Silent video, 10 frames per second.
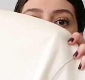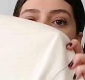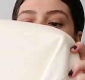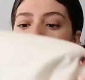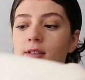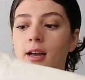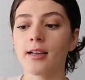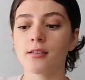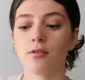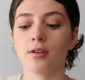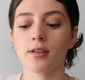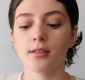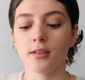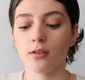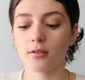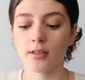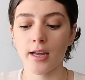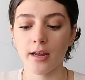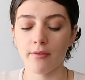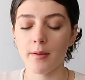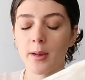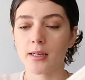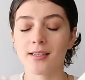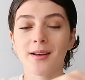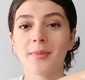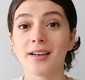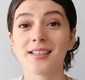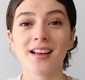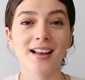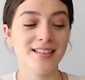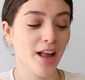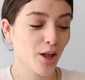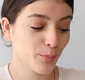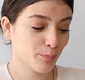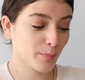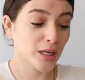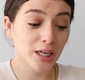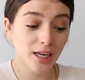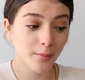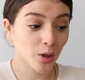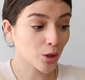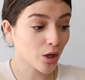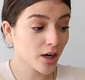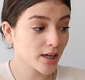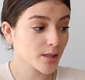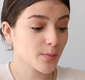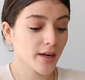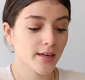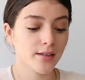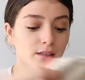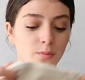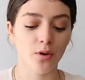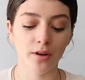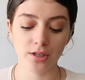It's oversized. It honestly looks like if I picked it up in a size like medium or large, but it is small.